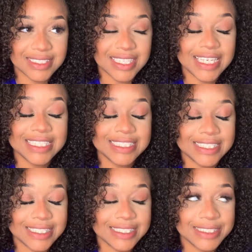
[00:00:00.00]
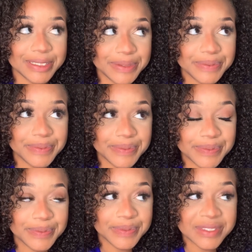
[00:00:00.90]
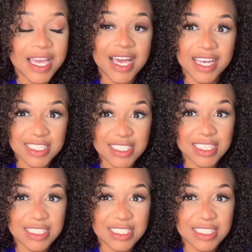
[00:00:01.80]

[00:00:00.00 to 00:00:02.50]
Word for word: A six. Cause six is